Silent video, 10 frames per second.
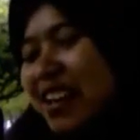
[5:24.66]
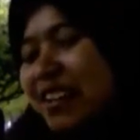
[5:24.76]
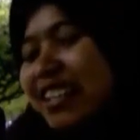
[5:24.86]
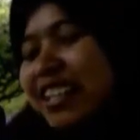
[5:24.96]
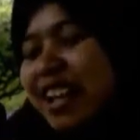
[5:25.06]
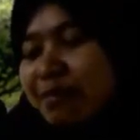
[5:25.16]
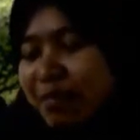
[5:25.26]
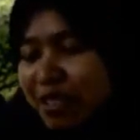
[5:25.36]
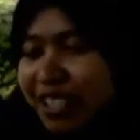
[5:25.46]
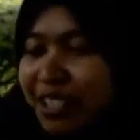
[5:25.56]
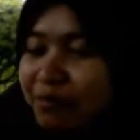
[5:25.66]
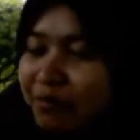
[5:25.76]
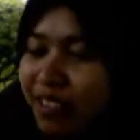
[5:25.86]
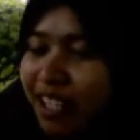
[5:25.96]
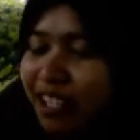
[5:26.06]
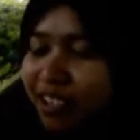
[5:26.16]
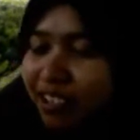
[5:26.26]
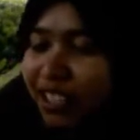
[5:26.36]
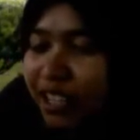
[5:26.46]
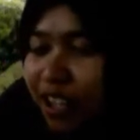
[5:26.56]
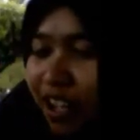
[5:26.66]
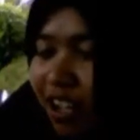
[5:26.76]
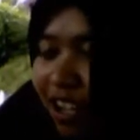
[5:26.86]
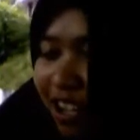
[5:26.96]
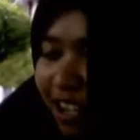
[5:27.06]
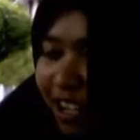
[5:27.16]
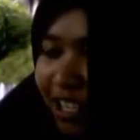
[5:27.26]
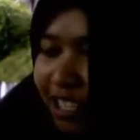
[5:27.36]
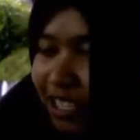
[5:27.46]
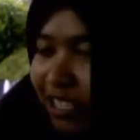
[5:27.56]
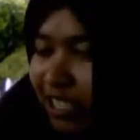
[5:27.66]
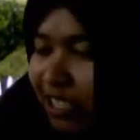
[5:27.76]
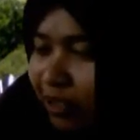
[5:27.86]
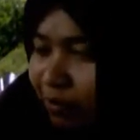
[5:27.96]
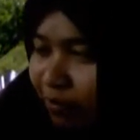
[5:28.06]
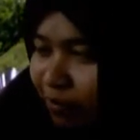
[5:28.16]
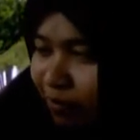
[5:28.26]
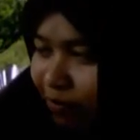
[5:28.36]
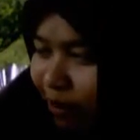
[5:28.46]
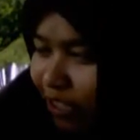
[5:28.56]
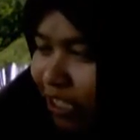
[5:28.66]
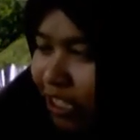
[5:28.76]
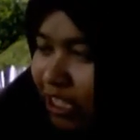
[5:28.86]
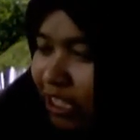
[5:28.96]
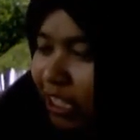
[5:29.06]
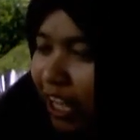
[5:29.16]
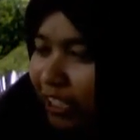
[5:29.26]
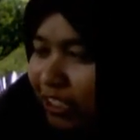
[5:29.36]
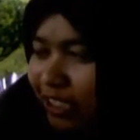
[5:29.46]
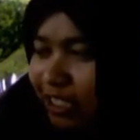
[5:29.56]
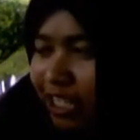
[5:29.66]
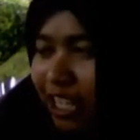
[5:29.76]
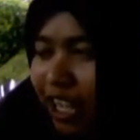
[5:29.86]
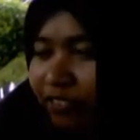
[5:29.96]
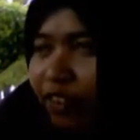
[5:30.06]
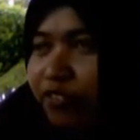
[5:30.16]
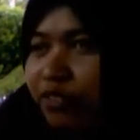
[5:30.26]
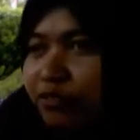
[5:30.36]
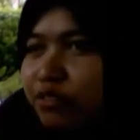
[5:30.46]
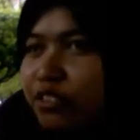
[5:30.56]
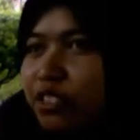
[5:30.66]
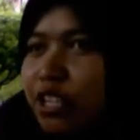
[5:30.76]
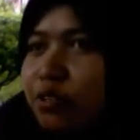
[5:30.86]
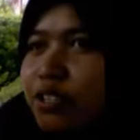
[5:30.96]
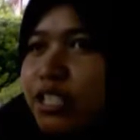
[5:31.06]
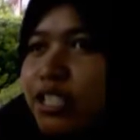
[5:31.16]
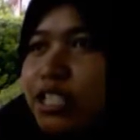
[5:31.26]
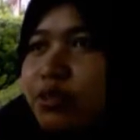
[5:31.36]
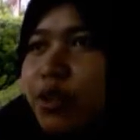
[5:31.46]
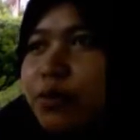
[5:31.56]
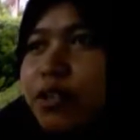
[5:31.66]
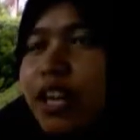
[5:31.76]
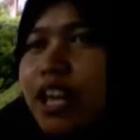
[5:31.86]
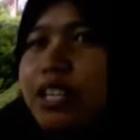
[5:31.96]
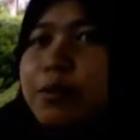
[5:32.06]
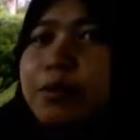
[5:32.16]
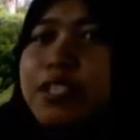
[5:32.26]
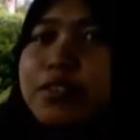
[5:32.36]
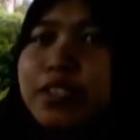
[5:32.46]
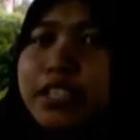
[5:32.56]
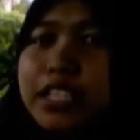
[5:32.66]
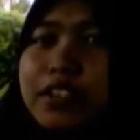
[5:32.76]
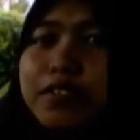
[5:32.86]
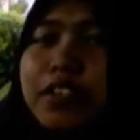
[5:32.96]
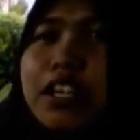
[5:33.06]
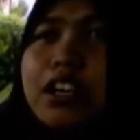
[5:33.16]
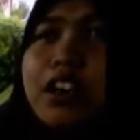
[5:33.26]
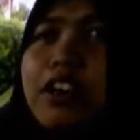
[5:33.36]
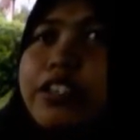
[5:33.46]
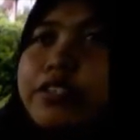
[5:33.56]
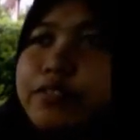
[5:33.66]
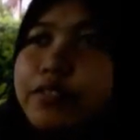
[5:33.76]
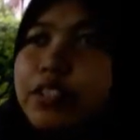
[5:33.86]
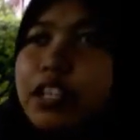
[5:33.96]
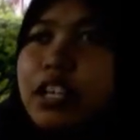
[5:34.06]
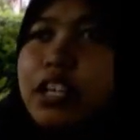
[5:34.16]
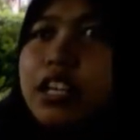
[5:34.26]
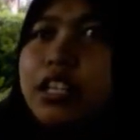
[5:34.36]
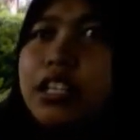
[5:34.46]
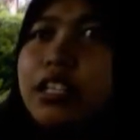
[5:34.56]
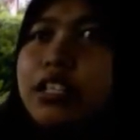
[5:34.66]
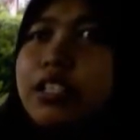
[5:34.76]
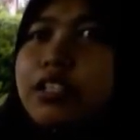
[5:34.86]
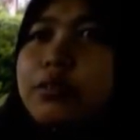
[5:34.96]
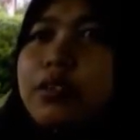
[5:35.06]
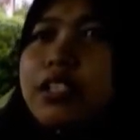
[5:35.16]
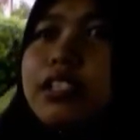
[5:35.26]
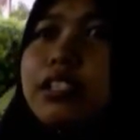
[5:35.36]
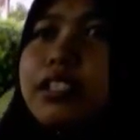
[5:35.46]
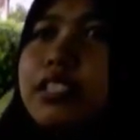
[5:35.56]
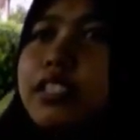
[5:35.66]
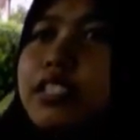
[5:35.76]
Okay, I'm sorry. Okay, the point is to lengthen the life of the food, which is when we add the preservative on the food, it will